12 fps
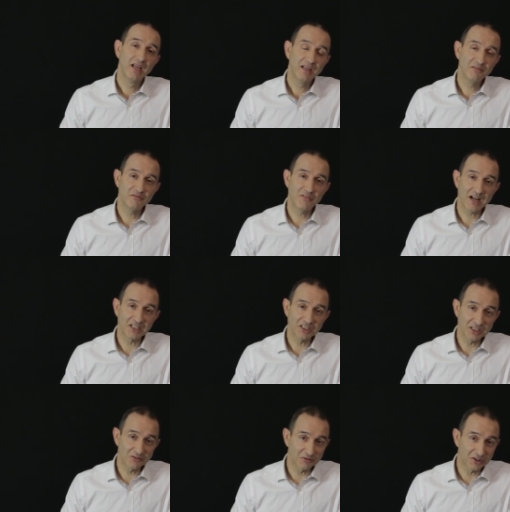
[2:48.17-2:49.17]
In fact,
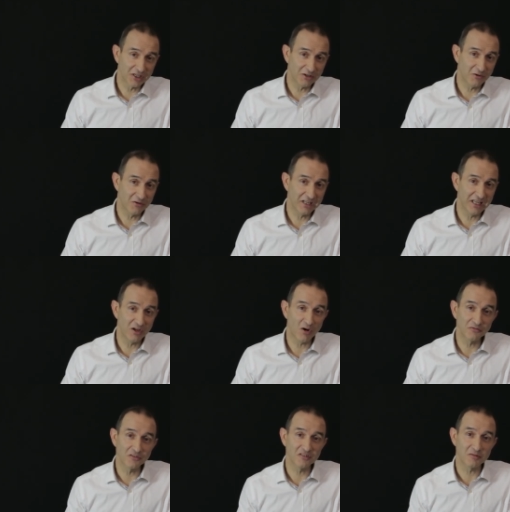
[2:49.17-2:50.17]
General Choi Hong Hi
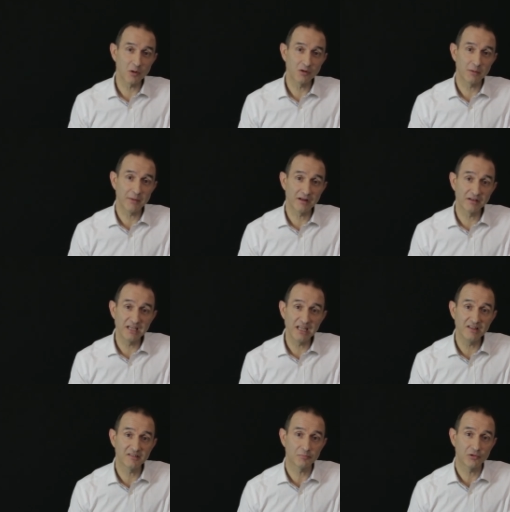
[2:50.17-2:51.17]
often spoke about knee
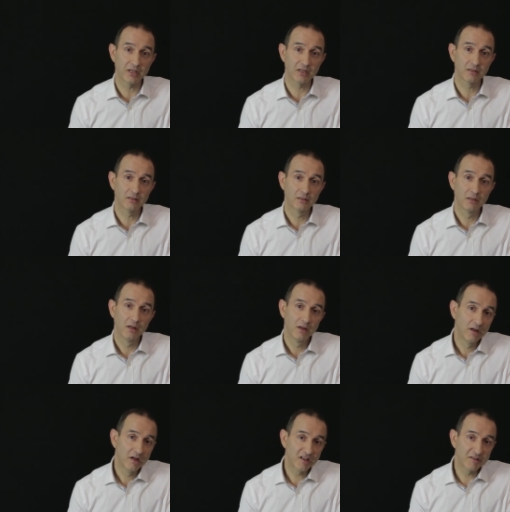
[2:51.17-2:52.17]
spring,
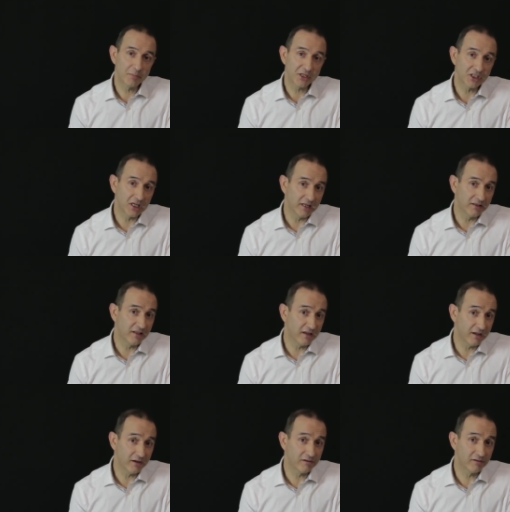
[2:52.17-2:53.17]
especially in the
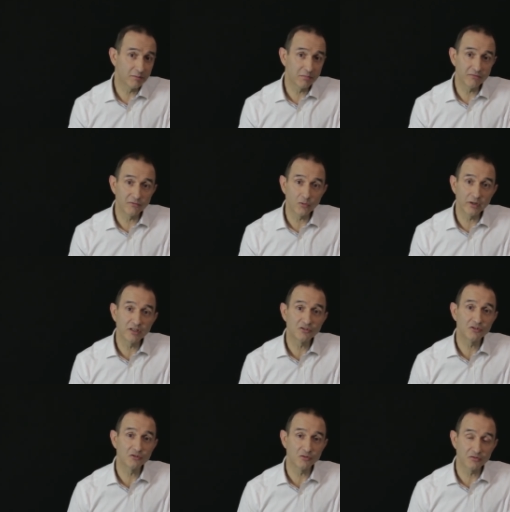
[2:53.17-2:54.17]
era before he
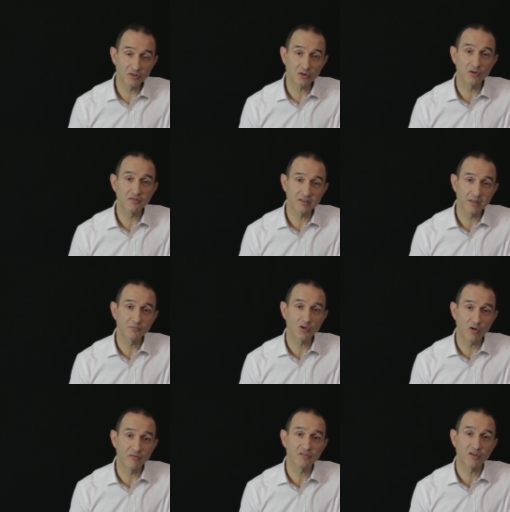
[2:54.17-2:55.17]
introduced the concept
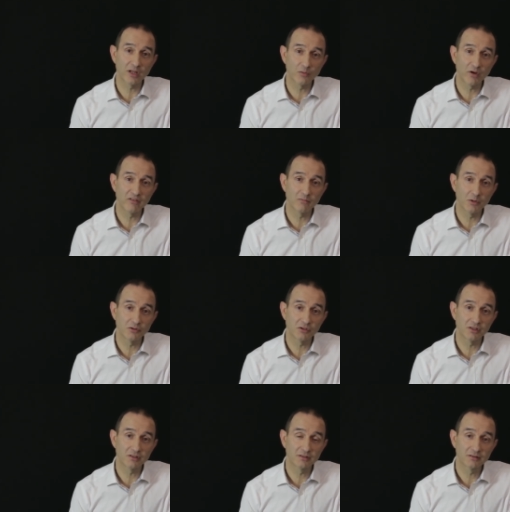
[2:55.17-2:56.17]
of sine wave
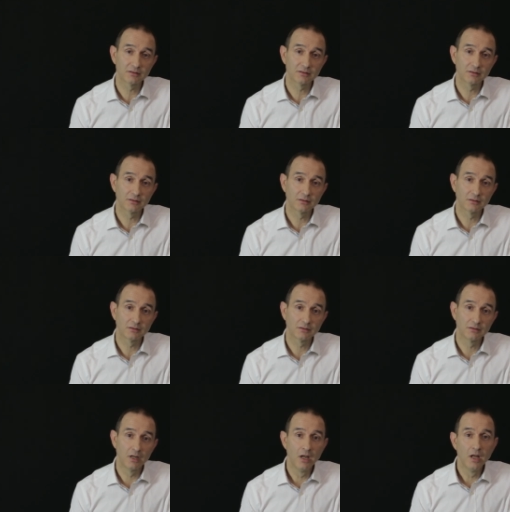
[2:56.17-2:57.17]
motion.
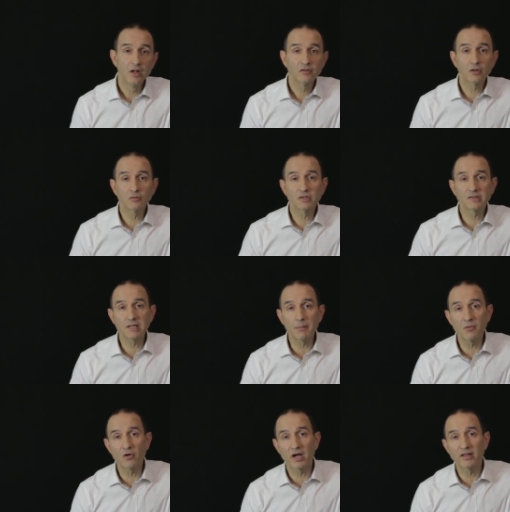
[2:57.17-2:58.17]
So to
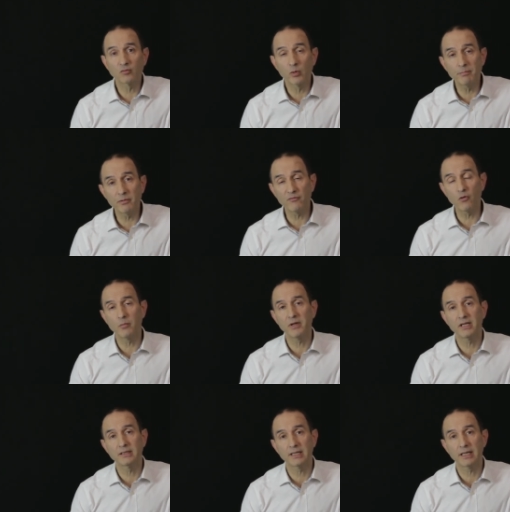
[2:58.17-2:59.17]
summarize, when performing
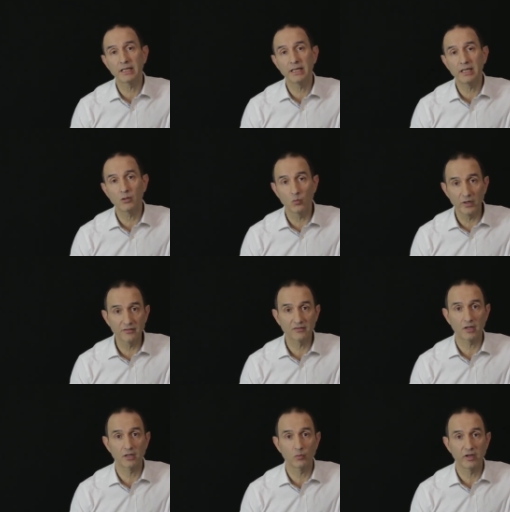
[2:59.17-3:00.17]
a technique with
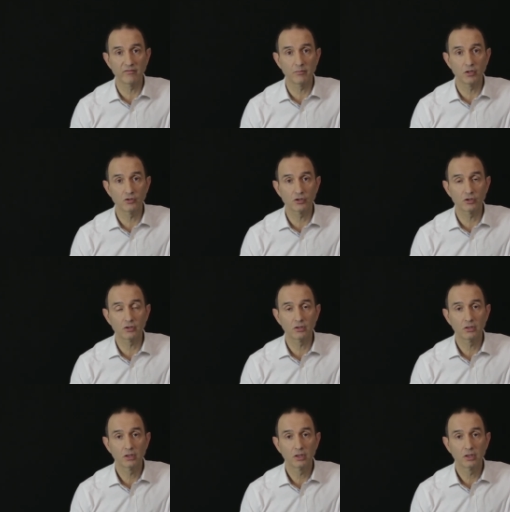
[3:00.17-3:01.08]
sine wave motion,